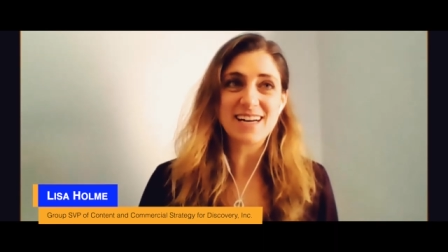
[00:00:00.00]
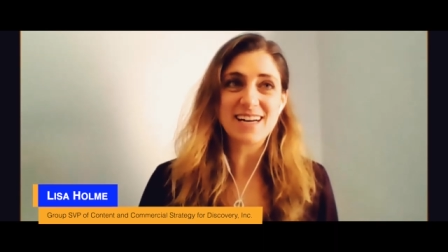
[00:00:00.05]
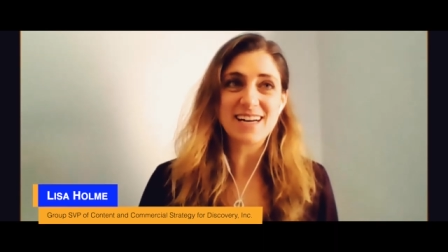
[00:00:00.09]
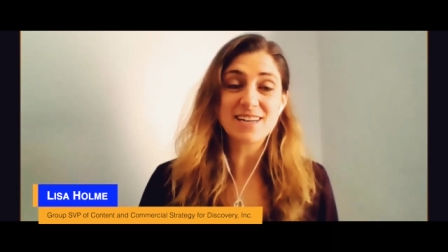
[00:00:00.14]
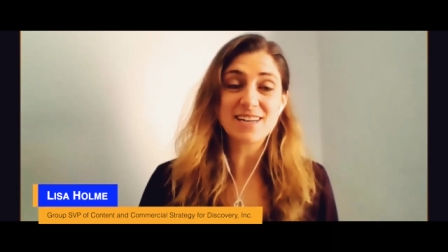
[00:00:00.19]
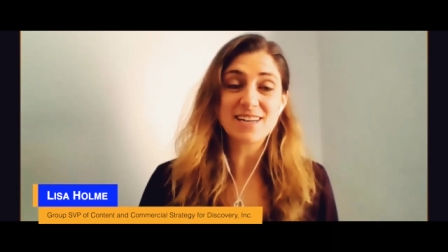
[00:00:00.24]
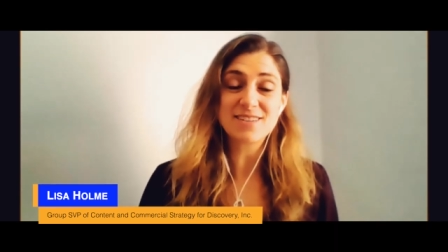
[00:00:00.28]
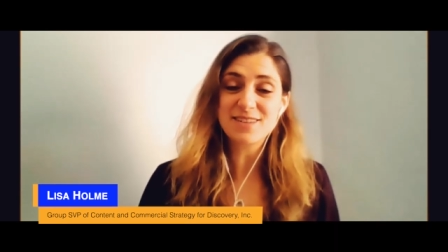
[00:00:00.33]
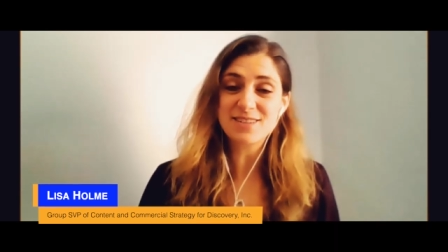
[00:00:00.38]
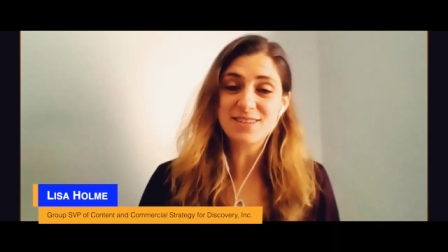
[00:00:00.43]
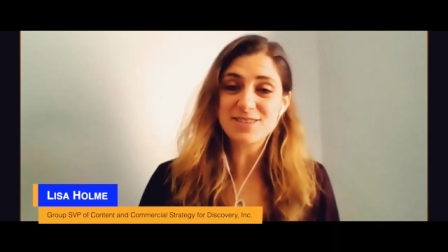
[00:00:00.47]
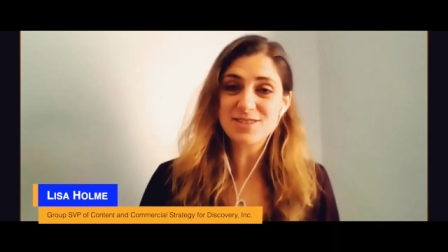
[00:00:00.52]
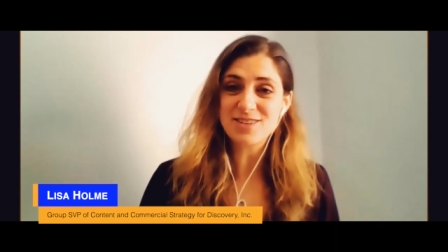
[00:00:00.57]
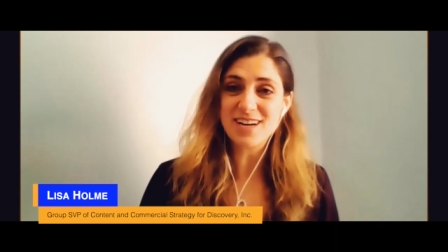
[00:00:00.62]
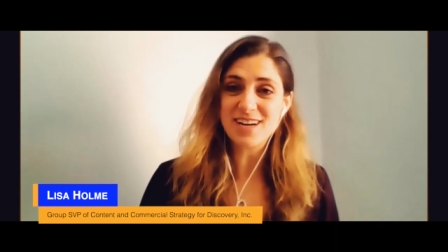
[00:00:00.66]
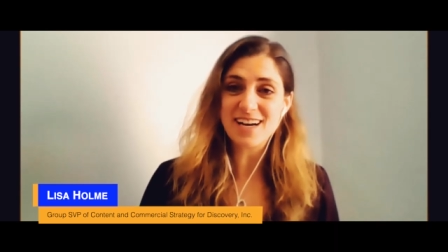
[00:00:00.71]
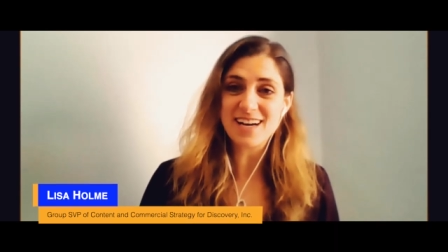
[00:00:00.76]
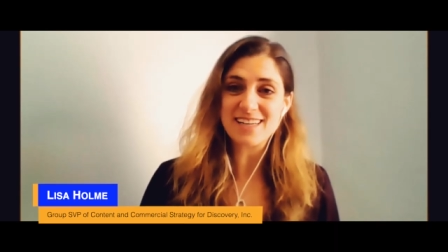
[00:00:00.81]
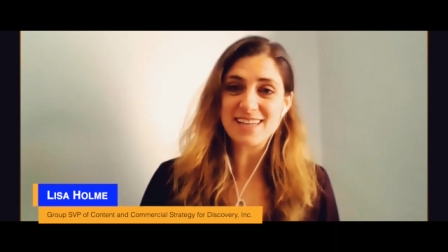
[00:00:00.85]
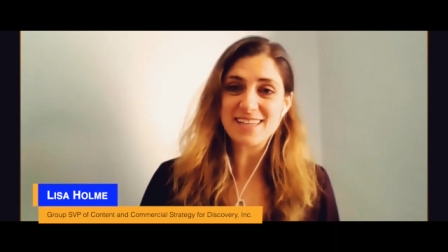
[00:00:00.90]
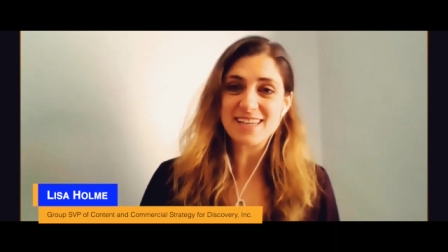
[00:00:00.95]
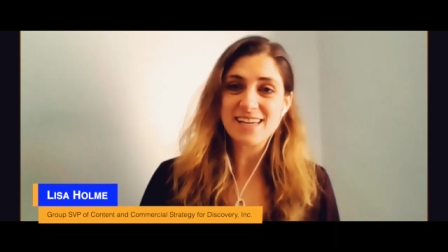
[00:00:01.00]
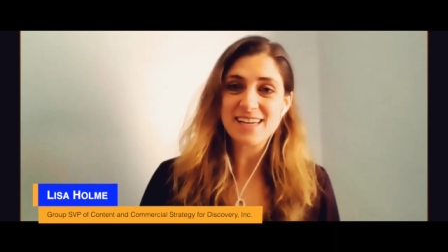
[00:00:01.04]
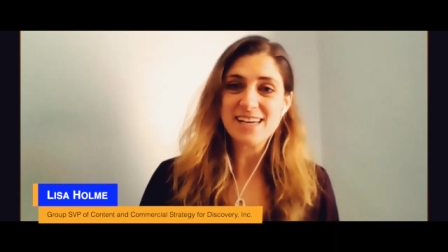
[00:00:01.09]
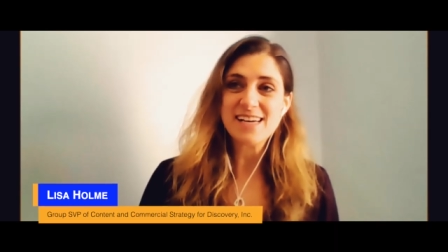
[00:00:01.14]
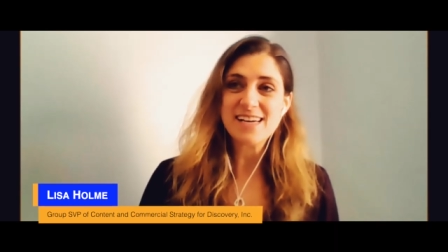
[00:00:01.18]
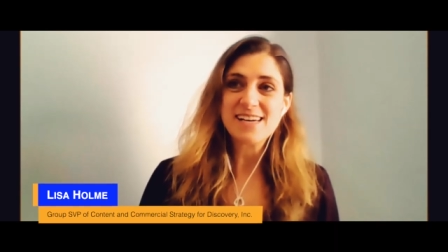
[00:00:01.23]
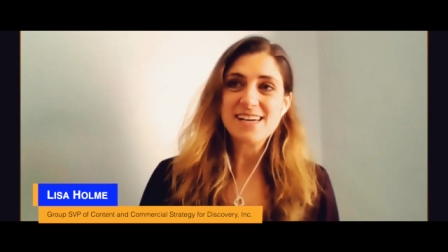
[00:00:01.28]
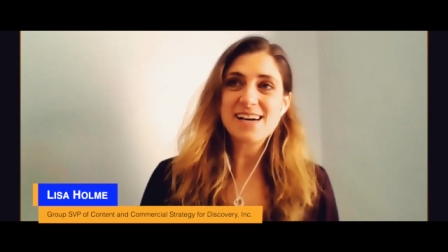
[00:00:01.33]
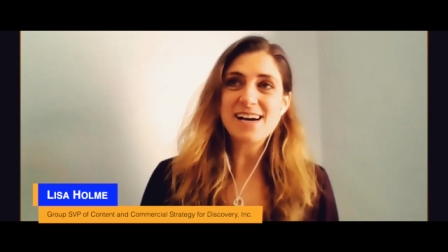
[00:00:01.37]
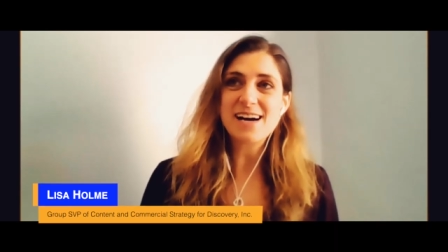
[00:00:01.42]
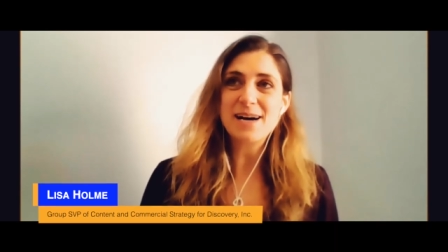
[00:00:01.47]
out of
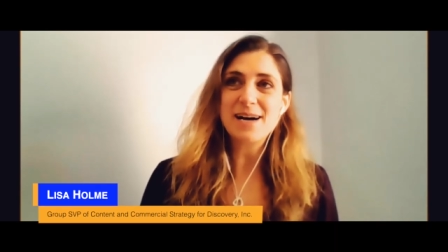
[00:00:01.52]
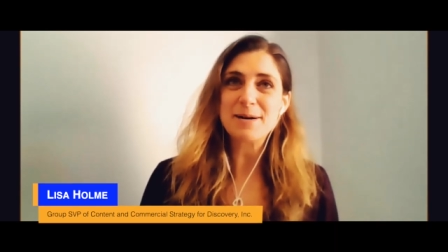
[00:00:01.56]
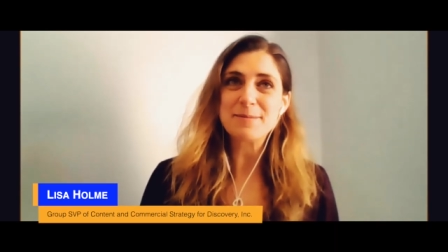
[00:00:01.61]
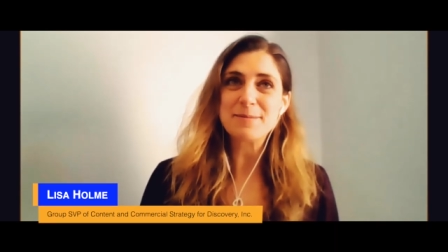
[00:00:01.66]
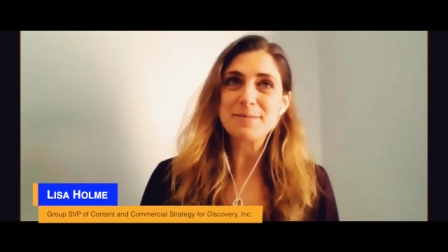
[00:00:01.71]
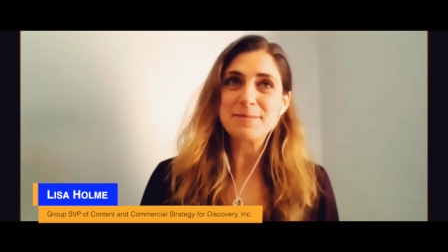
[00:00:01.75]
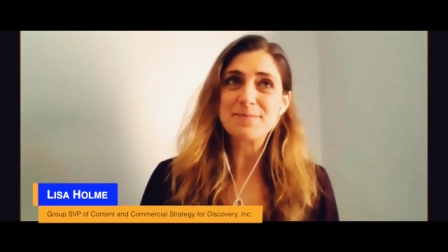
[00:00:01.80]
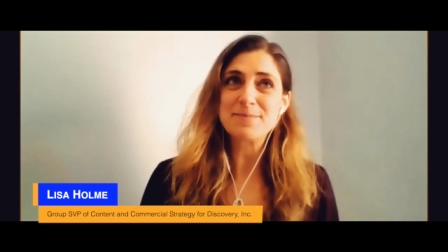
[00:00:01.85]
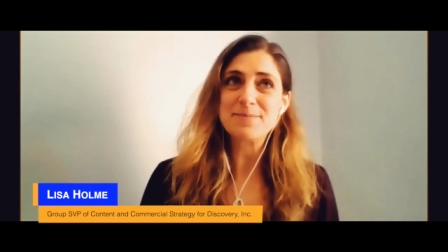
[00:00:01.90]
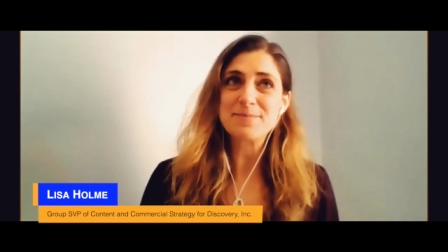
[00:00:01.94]
undergrad,